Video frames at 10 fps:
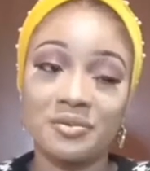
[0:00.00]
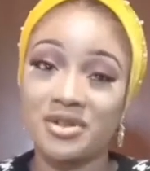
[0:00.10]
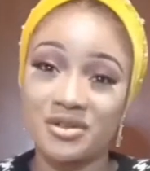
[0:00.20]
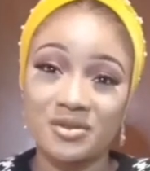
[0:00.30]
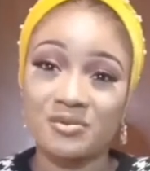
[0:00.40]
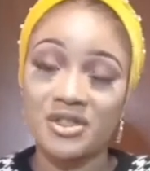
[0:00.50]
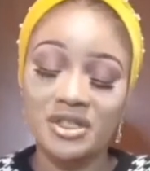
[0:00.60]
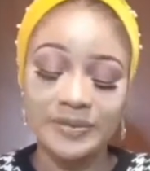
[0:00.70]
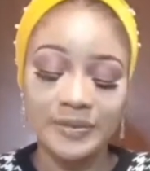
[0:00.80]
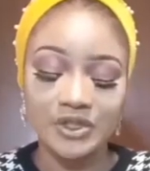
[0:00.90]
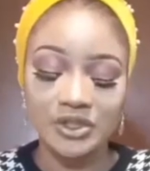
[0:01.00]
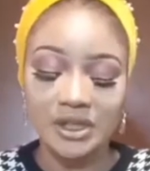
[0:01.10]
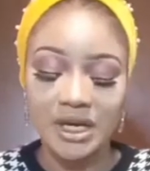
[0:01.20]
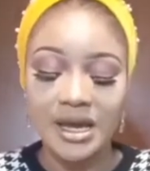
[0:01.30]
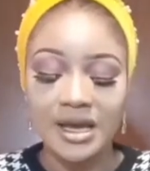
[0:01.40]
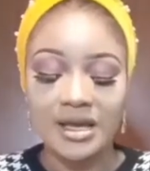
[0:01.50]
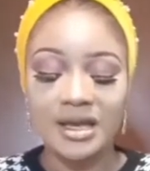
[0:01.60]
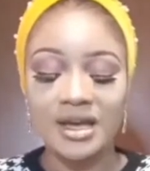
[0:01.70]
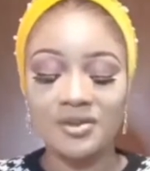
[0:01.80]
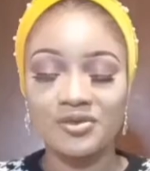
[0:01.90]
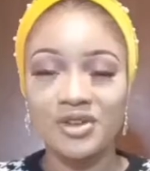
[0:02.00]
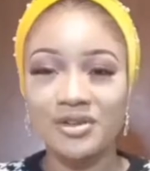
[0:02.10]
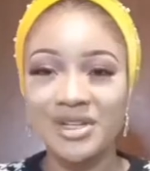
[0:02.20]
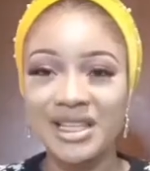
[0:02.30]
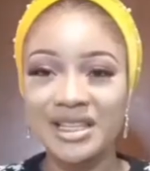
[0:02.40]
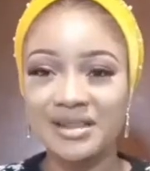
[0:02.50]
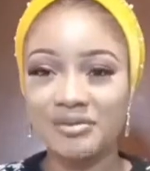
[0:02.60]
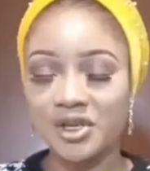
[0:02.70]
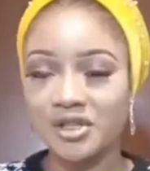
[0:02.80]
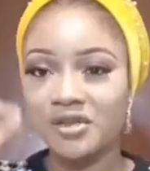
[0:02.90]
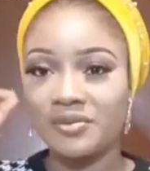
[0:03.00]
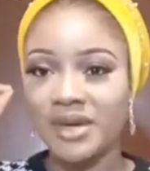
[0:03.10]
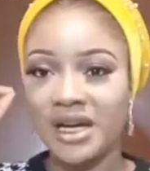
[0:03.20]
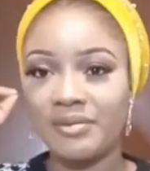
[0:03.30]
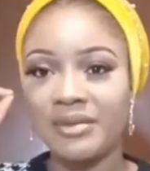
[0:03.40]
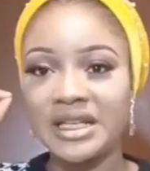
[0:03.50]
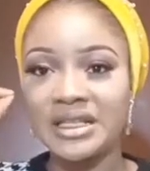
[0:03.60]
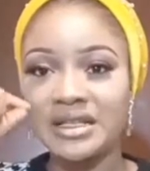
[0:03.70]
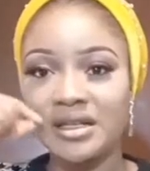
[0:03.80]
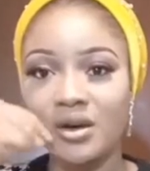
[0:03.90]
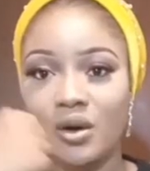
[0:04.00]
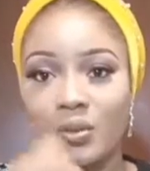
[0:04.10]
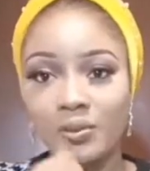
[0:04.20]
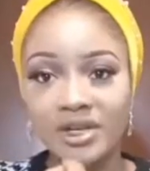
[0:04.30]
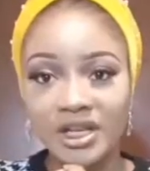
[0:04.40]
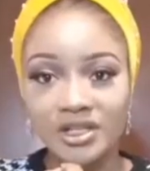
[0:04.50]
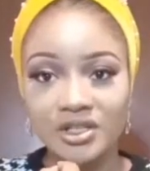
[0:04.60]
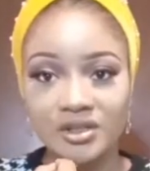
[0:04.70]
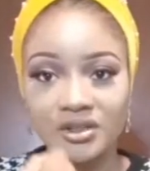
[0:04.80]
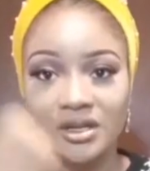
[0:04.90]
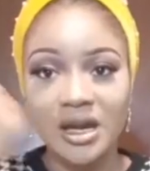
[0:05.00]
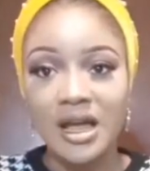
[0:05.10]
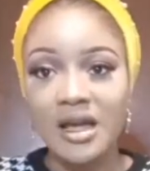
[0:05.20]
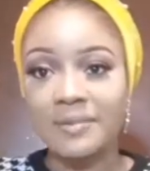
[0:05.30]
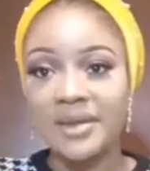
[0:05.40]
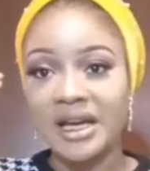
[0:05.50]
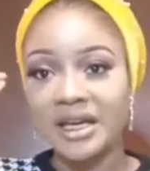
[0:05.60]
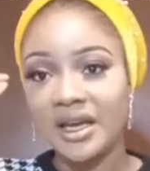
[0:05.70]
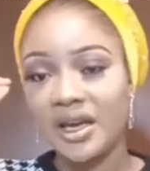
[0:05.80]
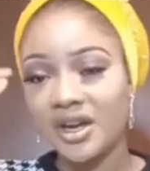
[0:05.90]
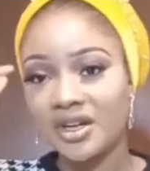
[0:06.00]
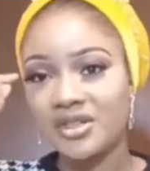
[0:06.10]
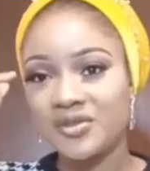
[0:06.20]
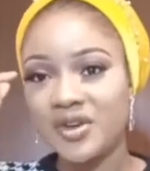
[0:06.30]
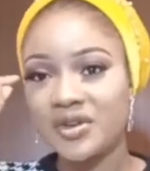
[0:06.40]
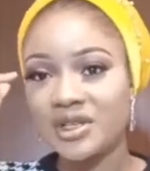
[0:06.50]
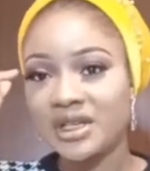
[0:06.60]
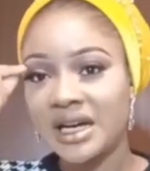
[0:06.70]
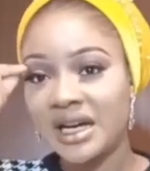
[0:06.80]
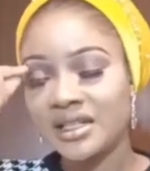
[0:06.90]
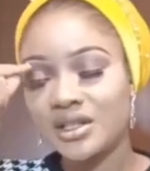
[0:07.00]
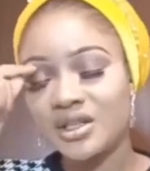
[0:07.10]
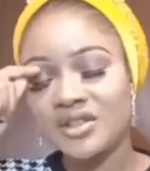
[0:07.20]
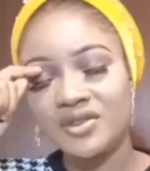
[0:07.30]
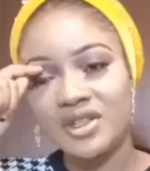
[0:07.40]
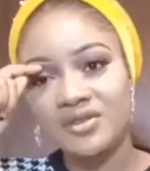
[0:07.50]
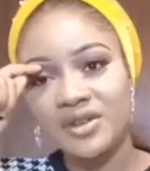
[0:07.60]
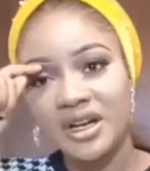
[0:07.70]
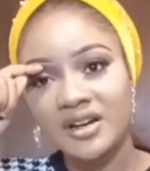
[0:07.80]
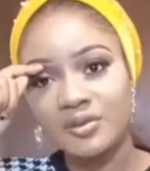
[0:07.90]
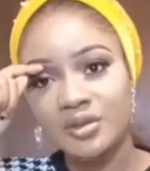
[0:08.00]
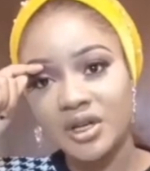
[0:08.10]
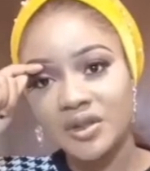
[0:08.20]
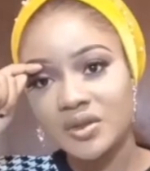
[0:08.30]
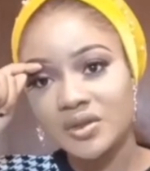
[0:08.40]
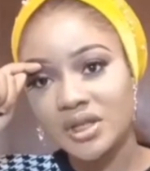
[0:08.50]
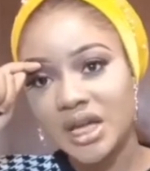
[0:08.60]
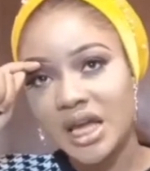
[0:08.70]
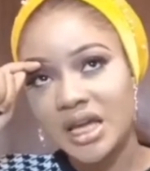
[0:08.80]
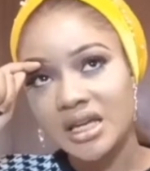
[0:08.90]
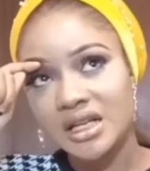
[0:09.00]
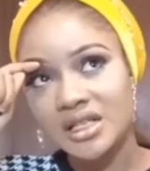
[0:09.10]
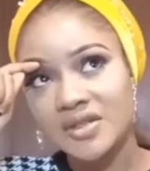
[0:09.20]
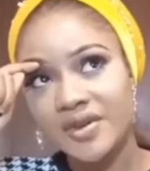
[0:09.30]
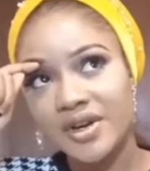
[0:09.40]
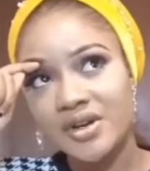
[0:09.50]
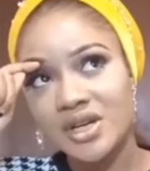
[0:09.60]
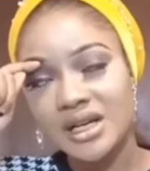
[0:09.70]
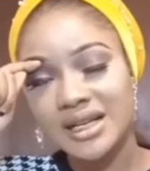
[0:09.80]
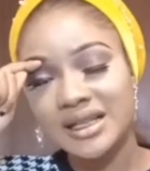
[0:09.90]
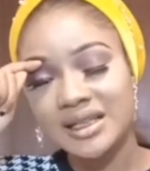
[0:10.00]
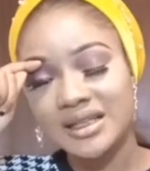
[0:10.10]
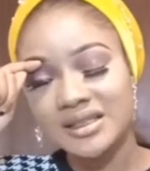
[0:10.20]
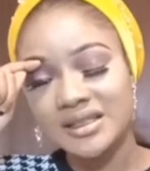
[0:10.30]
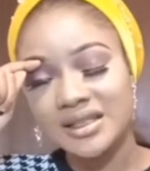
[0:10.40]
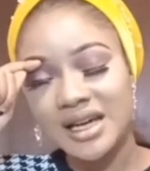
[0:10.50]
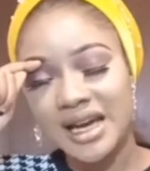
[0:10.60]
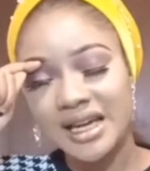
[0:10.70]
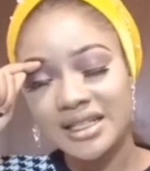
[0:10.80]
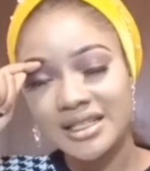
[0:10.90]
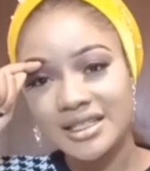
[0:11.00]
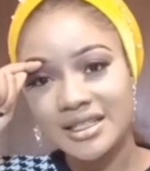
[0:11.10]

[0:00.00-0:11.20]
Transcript: brows most especially. I have because of my complexion, my hair is very light, so even if I have brows on, it's very light